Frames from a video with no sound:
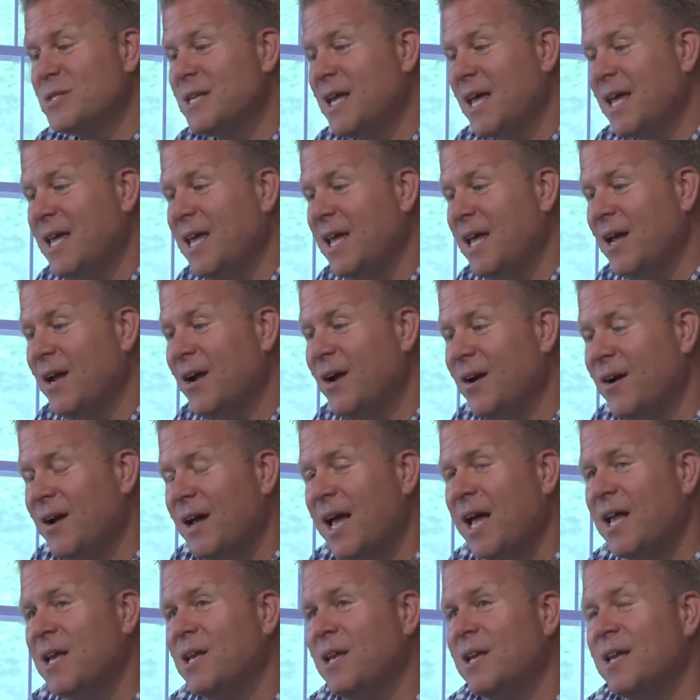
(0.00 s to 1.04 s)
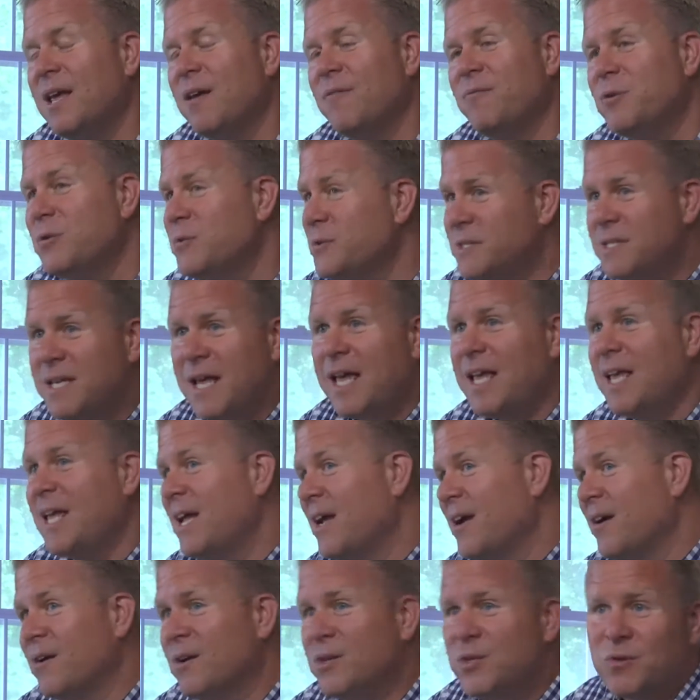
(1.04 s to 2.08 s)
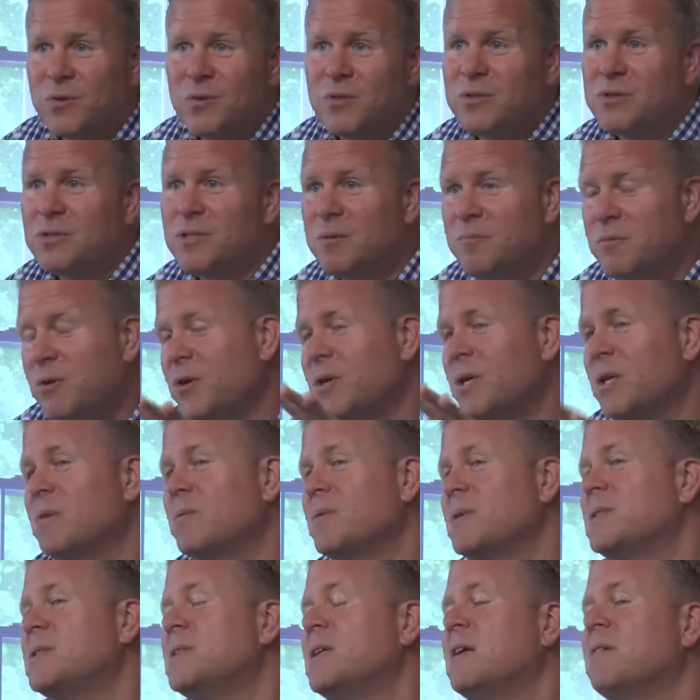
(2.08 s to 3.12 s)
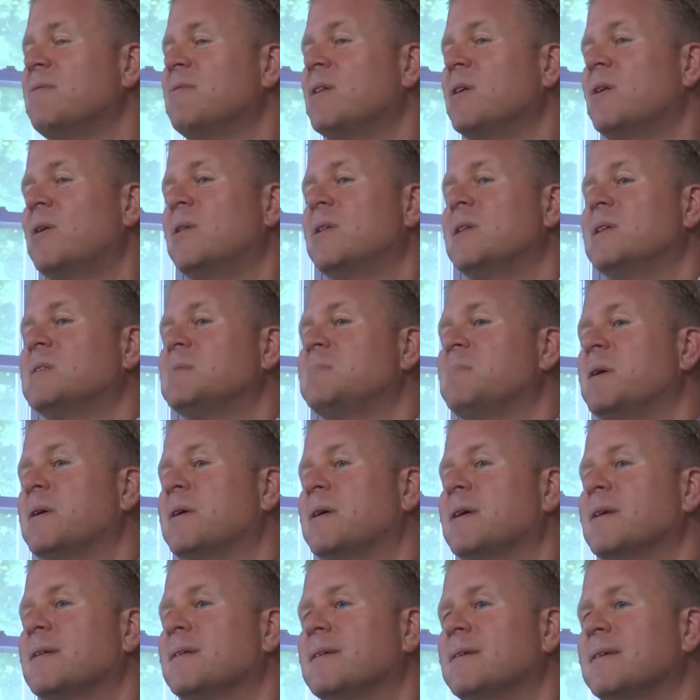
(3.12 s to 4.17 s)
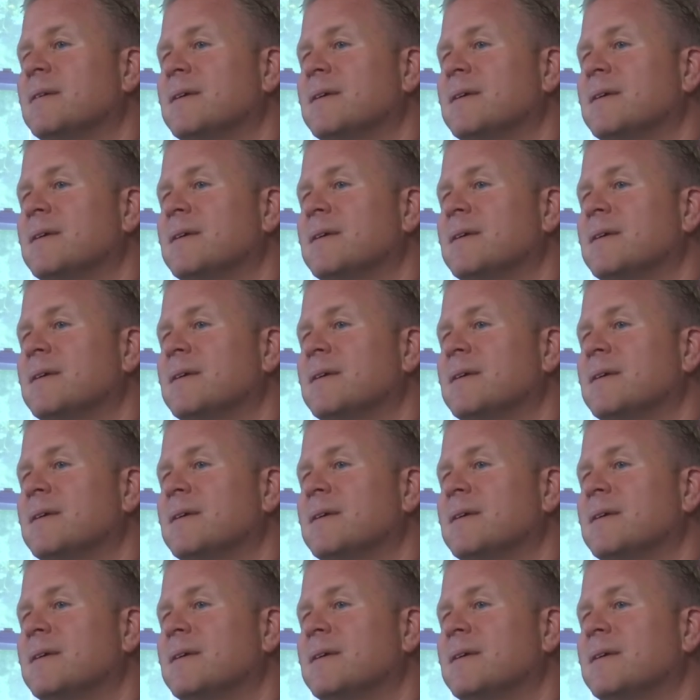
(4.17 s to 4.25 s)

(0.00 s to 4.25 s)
stay here. And if you stay here in Jerusalem, you're going to receive the Holy Spirit.